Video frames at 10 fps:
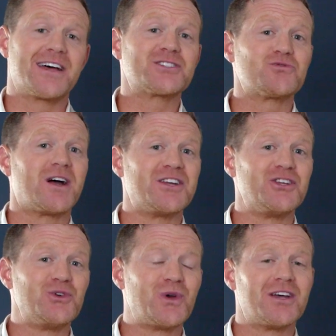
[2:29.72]
that's right.
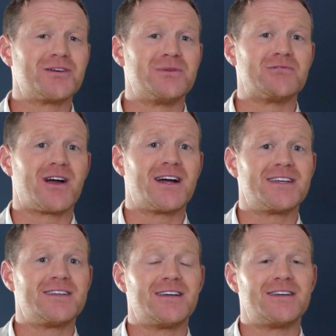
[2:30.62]
You heard me
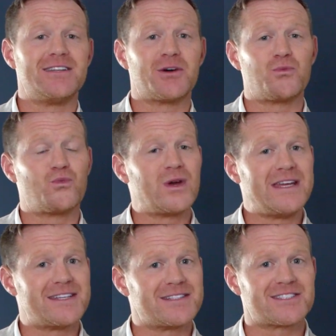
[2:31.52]
right. You know,
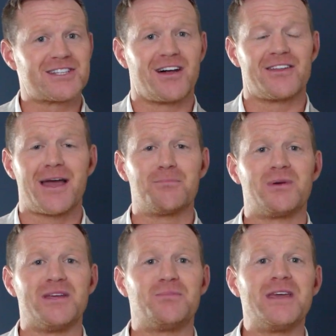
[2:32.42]
we didn't start the
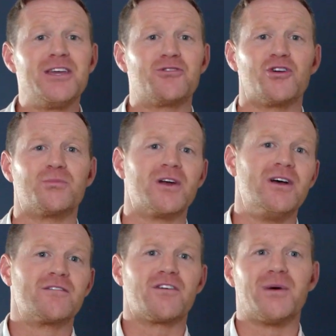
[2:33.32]
NPP group
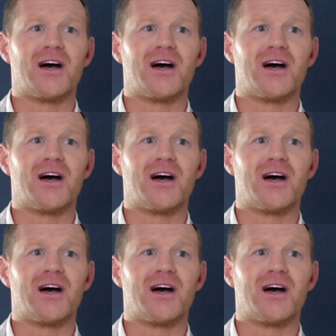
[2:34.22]
from